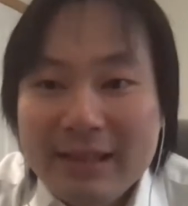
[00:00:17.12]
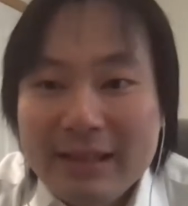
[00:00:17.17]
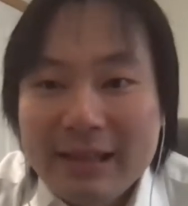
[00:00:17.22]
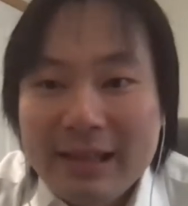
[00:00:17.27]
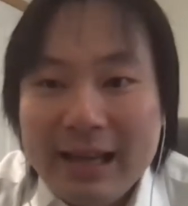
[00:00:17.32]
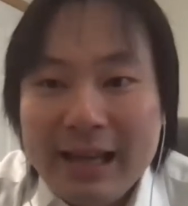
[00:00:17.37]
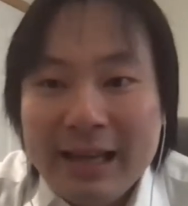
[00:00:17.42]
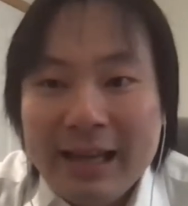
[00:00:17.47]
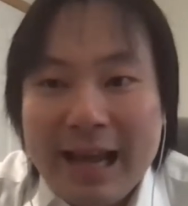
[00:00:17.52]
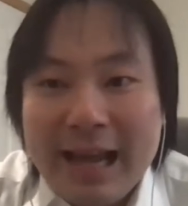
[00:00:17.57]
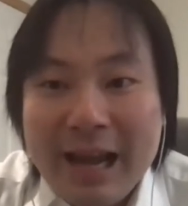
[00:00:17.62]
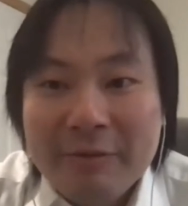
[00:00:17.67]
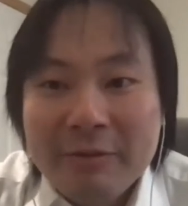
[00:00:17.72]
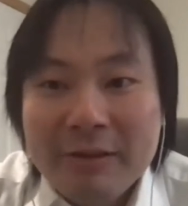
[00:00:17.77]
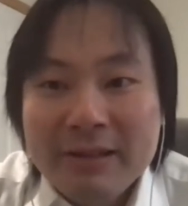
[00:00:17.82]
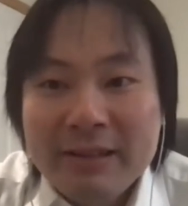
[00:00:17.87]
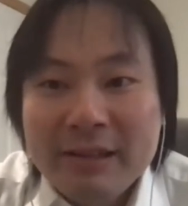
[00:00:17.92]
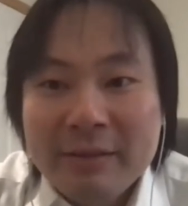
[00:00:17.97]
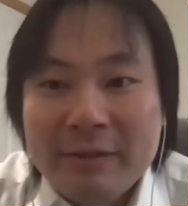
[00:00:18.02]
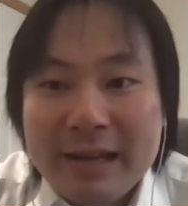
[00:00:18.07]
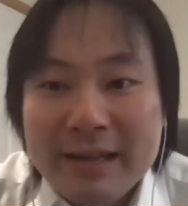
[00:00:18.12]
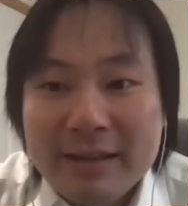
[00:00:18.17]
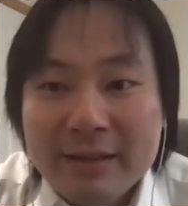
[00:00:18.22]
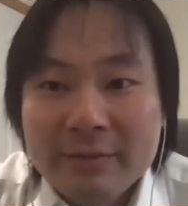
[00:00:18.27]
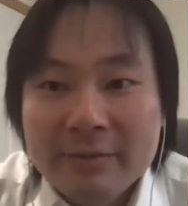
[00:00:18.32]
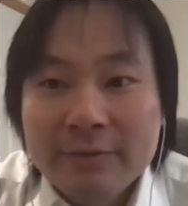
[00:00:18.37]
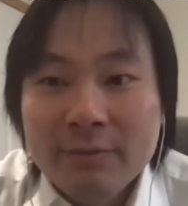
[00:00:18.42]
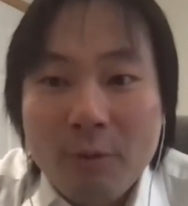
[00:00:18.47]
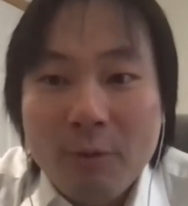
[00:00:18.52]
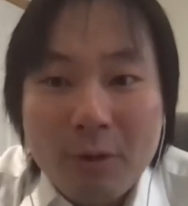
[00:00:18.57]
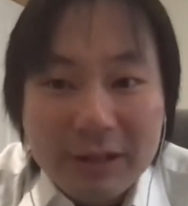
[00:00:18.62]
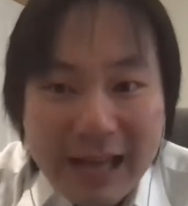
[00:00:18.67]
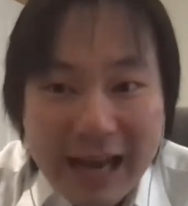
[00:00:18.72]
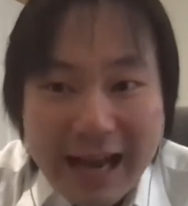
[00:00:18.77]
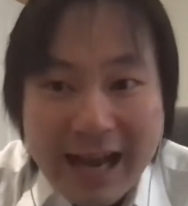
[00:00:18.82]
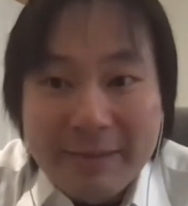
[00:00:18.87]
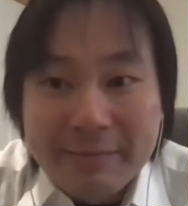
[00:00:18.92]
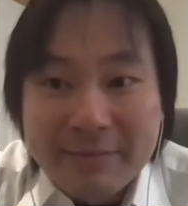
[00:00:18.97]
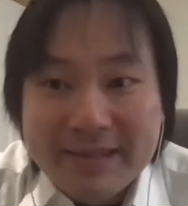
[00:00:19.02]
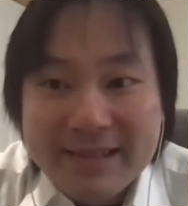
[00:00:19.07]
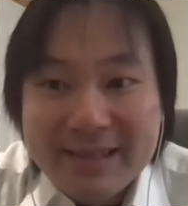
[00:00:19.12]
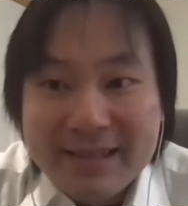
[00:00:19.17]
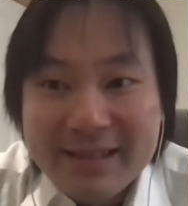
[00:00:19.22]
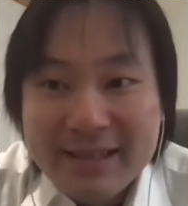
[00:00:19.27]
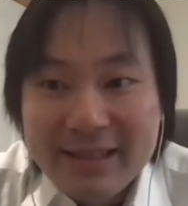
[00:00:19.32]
an area director 4 times,